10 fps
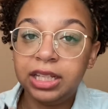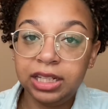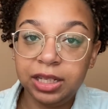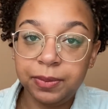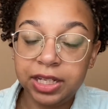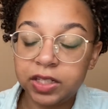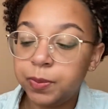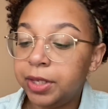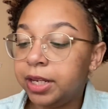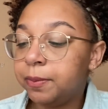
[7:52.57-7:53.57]
Let me
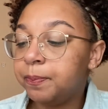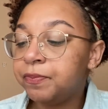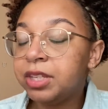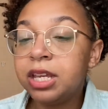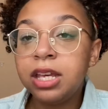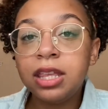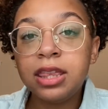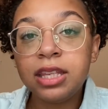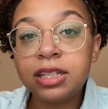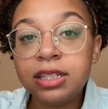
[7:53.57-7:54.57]
explain.
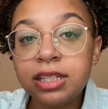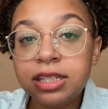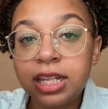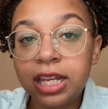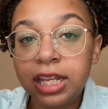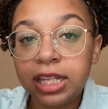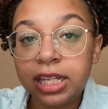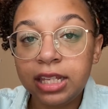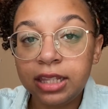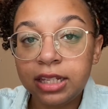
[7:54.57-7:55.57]
This is the
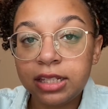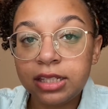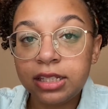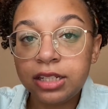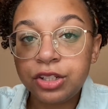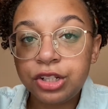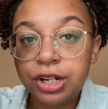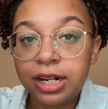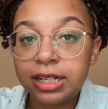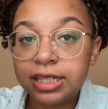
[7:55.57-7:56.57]
Inky List
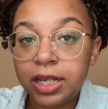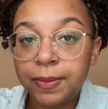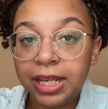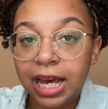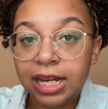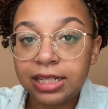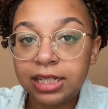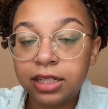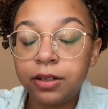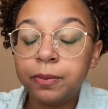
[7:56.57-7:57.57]
tranexamic
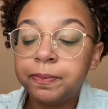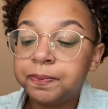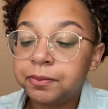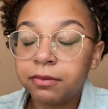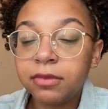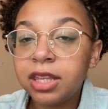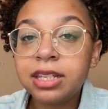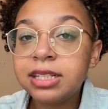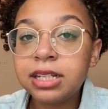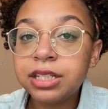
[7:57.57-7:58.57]
acid.
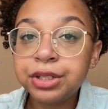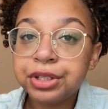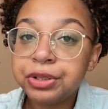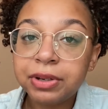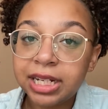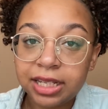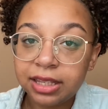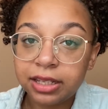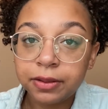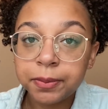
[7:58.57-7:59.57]
This doesn't do
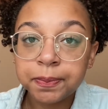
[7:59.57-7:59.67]
anything.